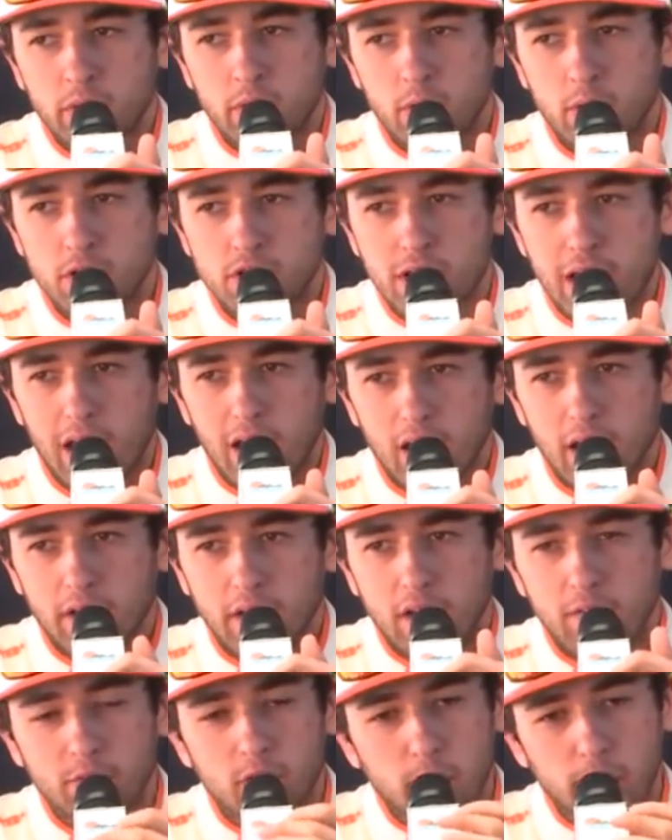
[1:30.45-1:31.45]
lend
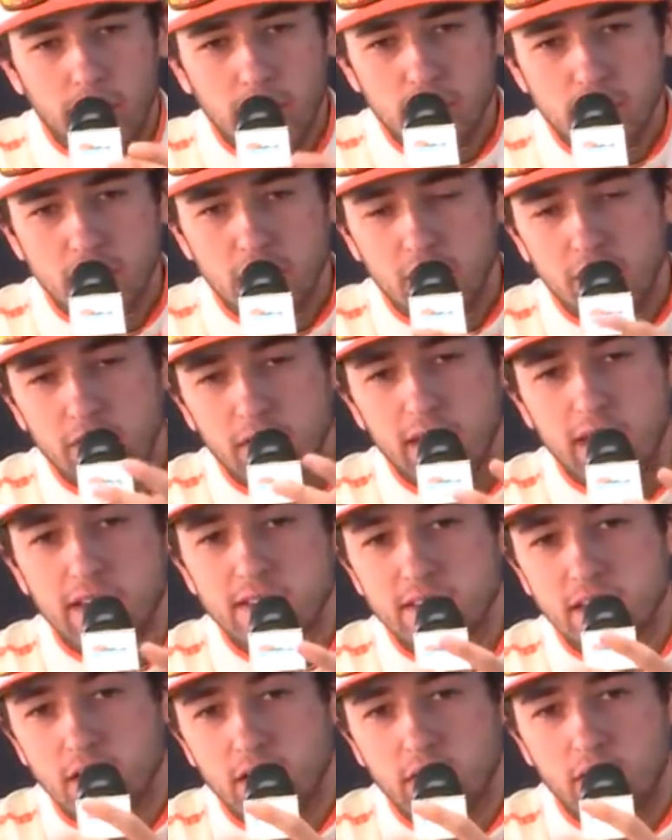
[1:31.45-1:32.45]
information and
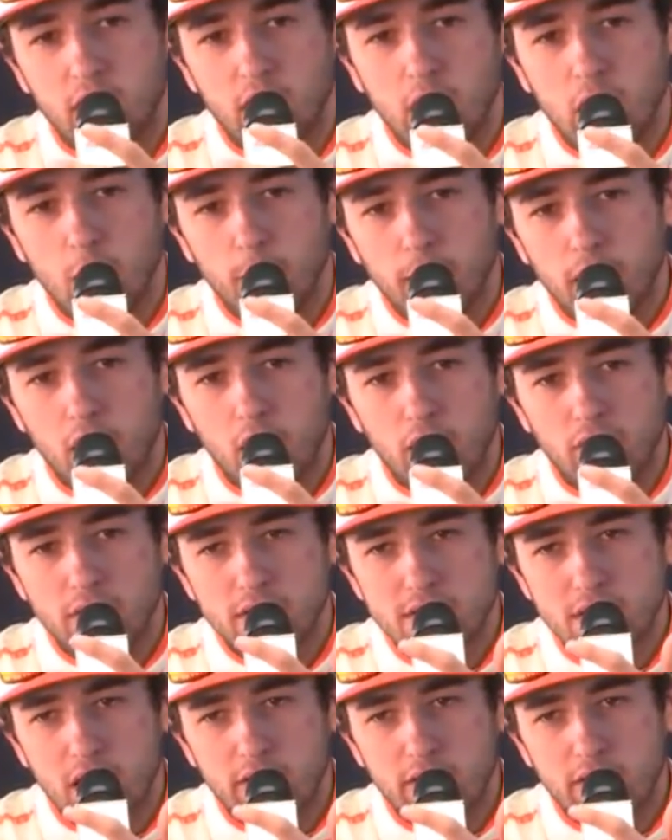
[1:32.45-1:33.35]
things that'll help all of us.